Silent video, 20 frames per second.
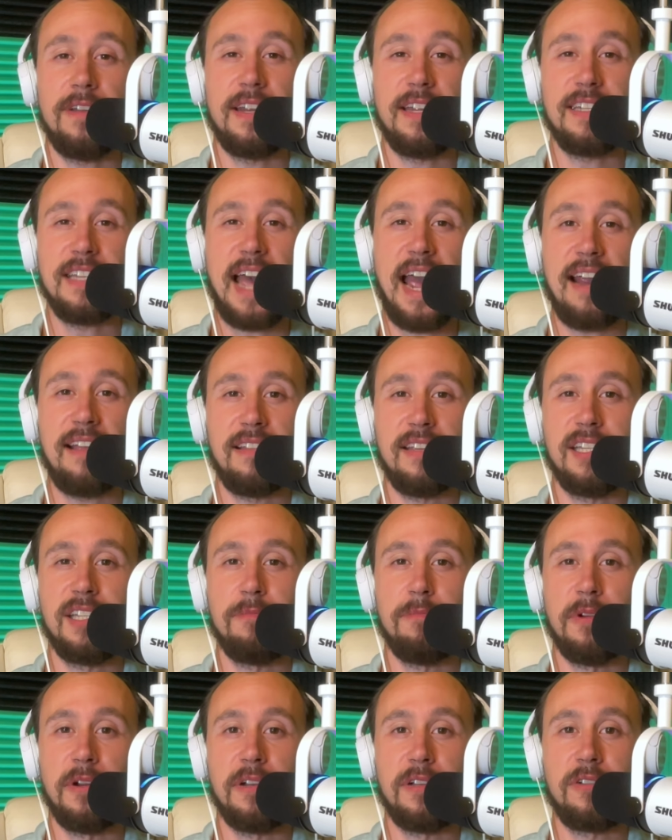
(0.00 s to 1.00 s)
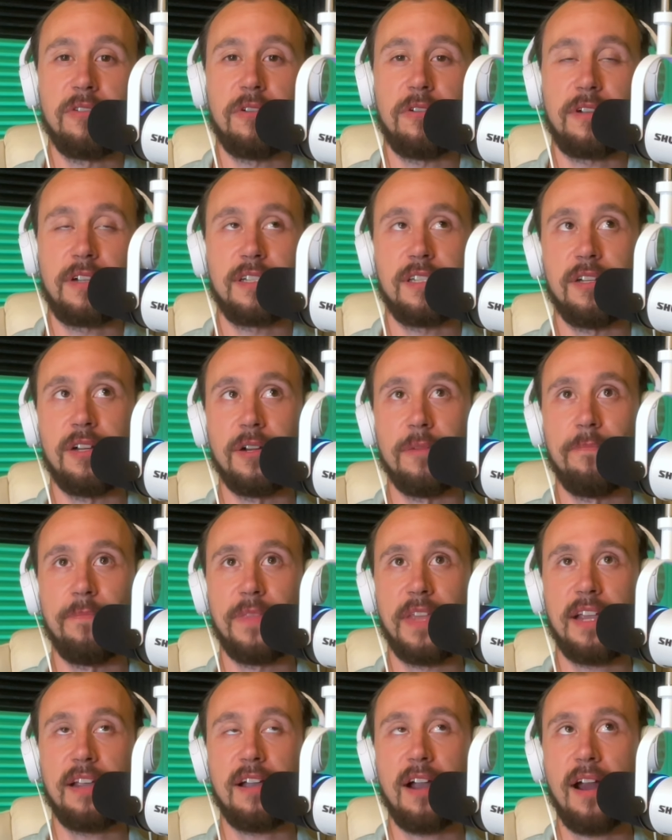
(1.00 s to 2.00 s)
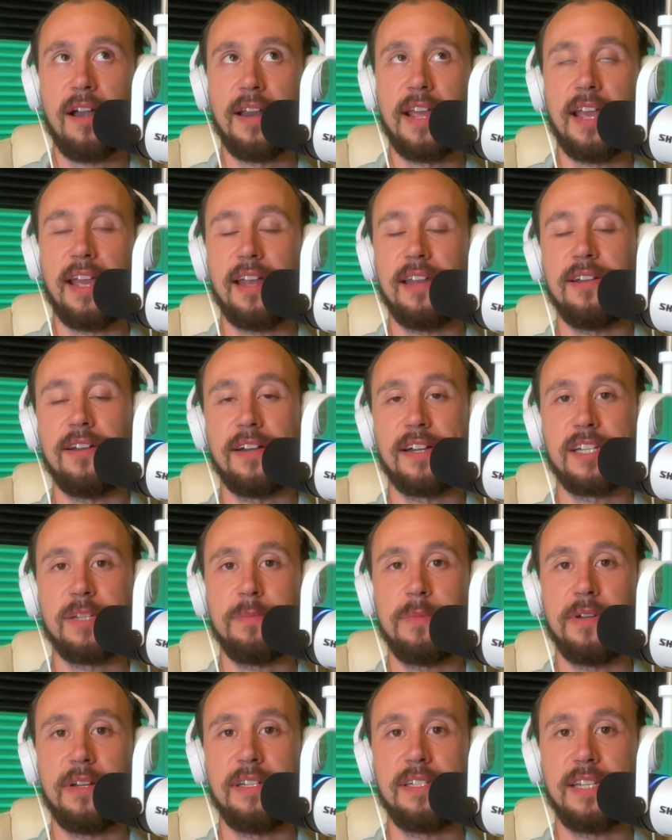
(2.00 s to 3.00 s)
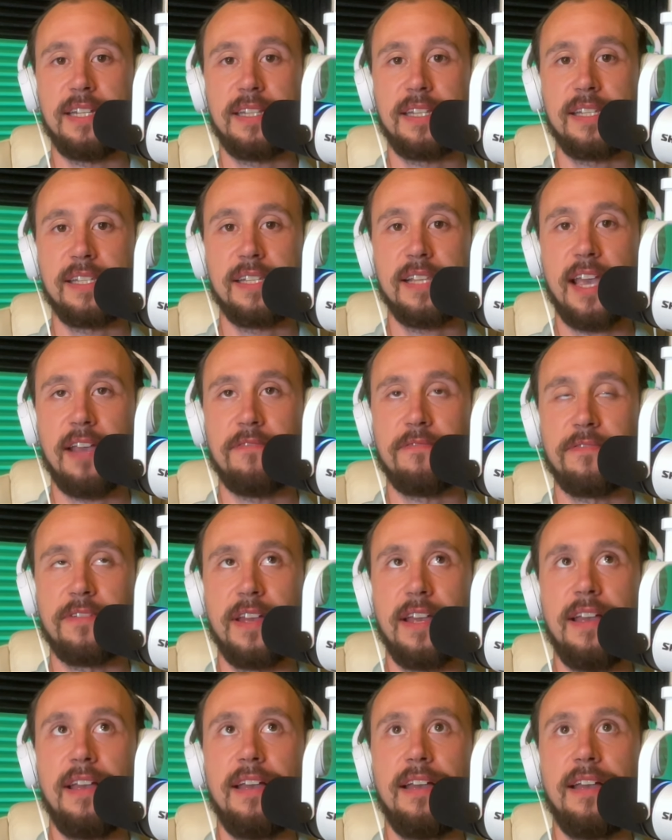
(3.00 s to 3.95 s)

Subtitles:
it's highly spiritual because you're incarnate and you're experiencing this life.